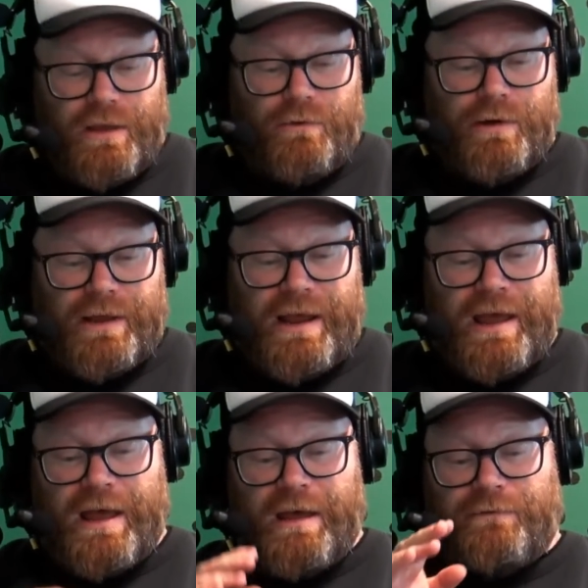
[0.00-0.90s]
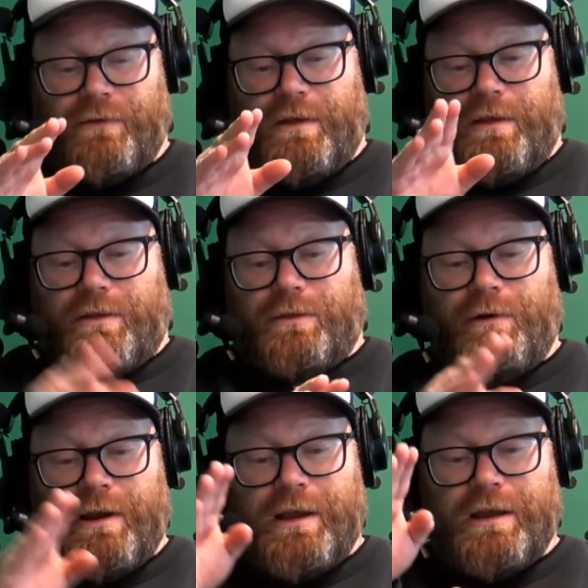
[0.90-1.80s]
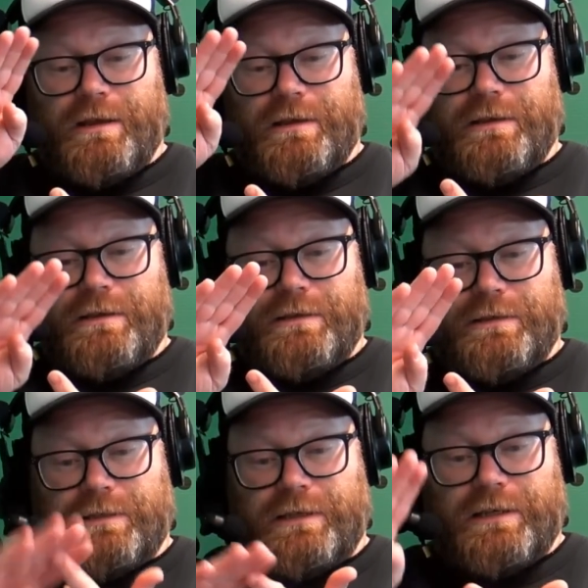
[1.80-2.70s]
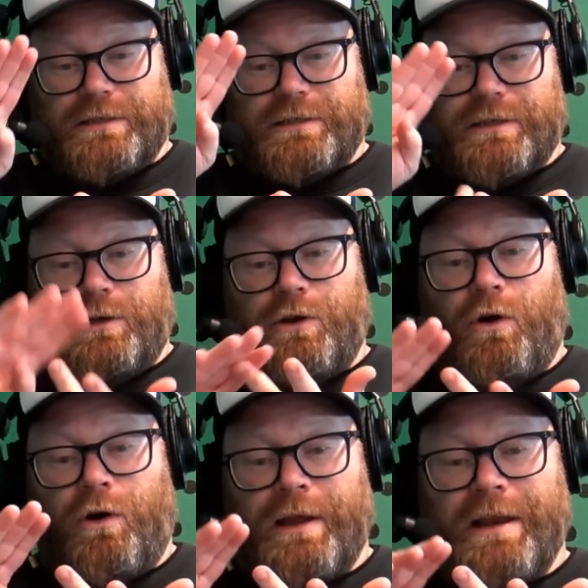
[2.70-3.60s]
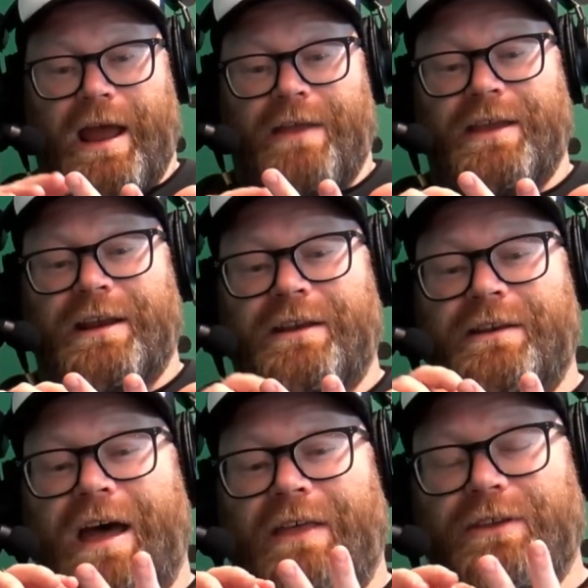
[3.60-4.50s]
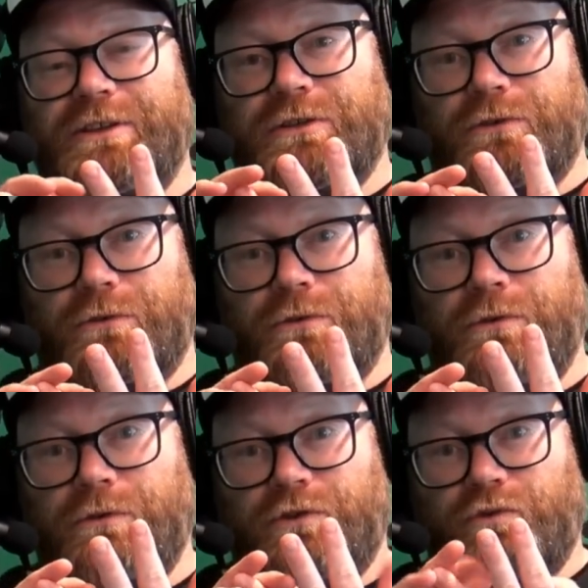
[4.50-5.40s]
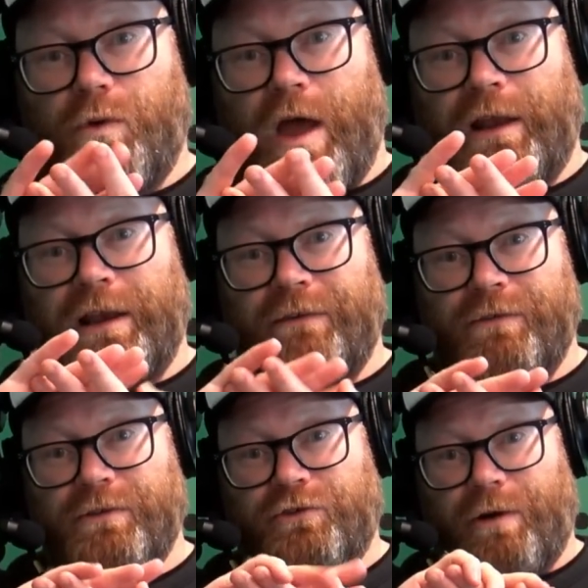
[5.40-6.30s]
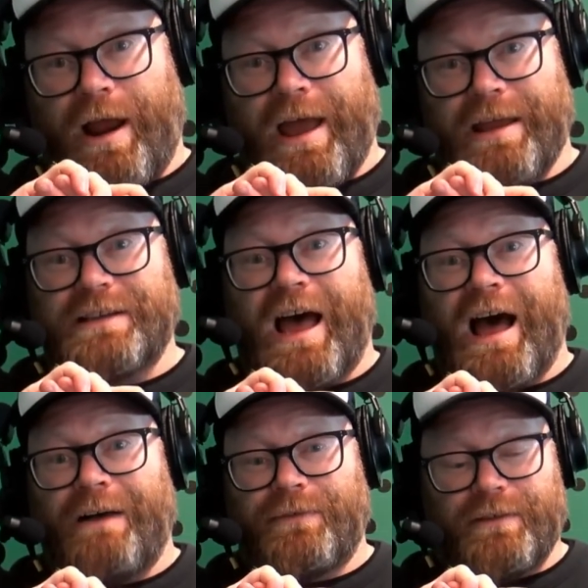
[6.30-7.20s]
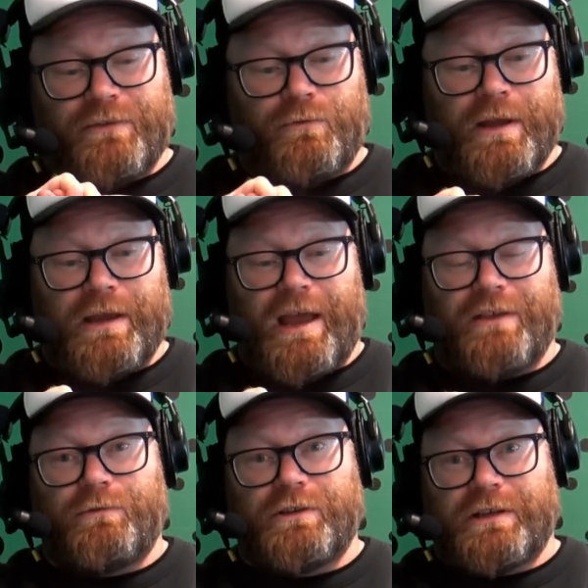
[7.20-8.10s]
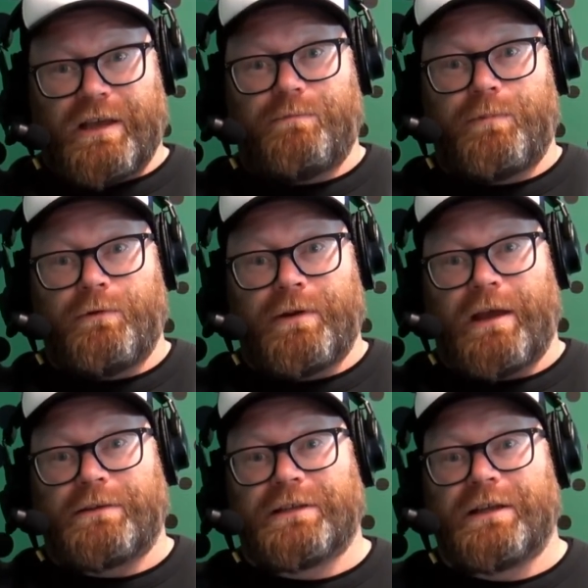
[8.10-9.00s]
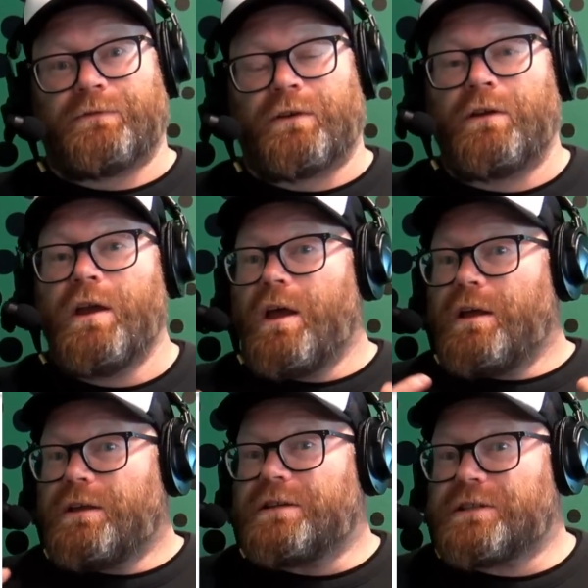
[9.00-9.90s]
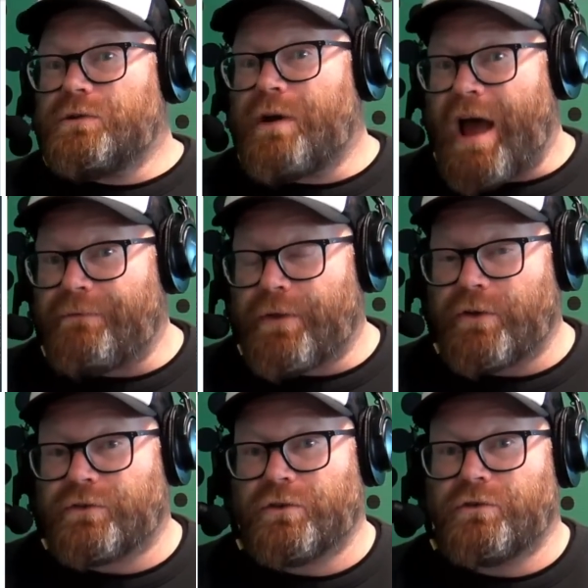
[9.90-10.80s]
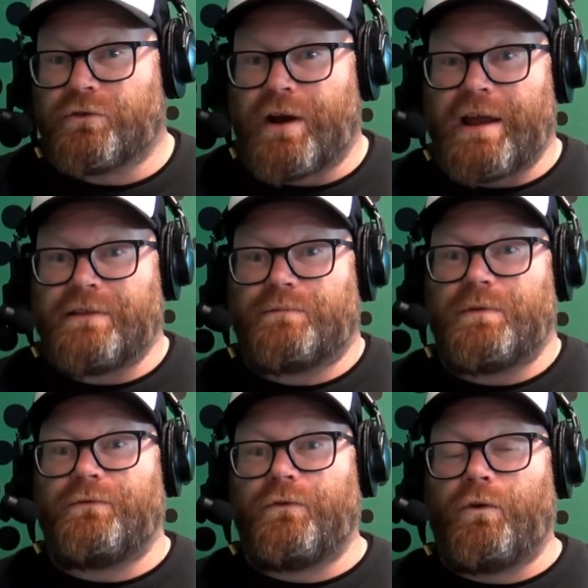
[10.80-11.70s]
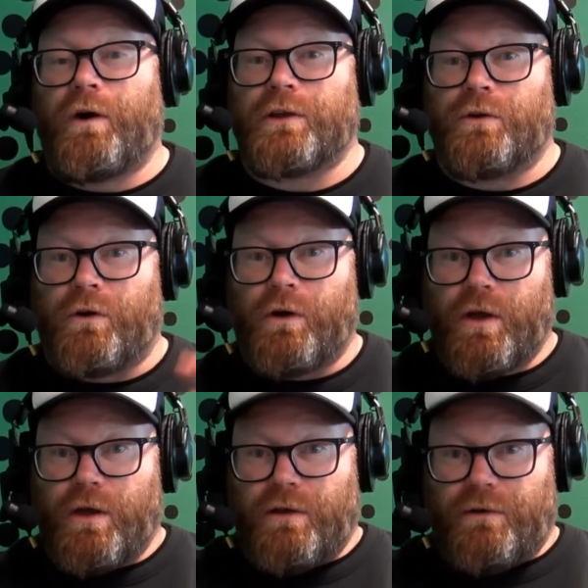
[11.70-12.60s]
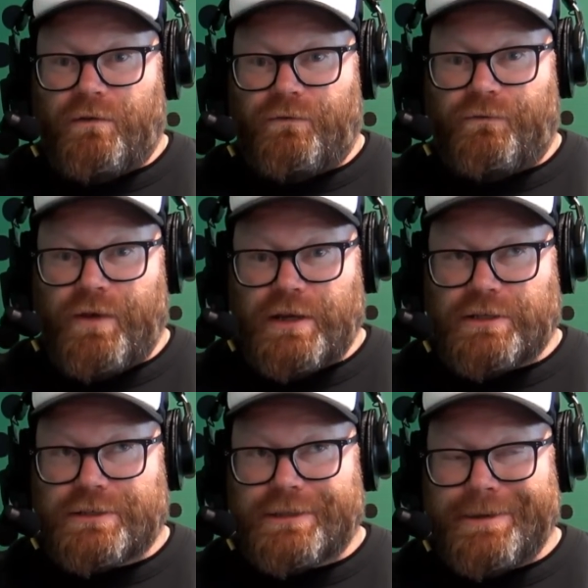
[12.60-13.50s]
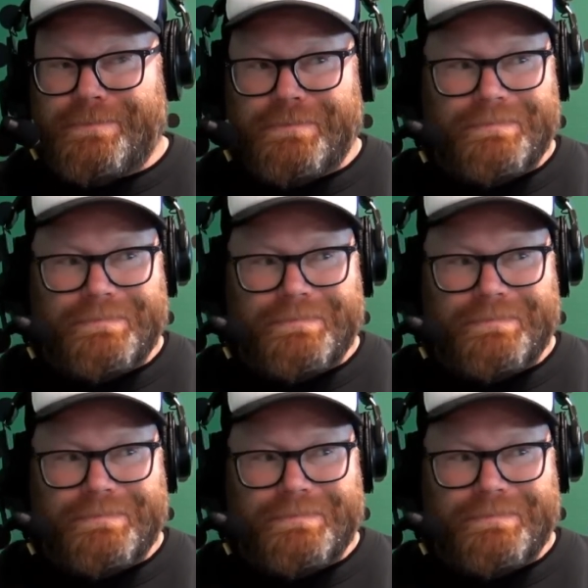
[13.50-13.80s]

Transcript: we're going to have 3, 6, 9, and then another 11 trades after this week as we keep building our team. So you still have those 2 trades before your finished team,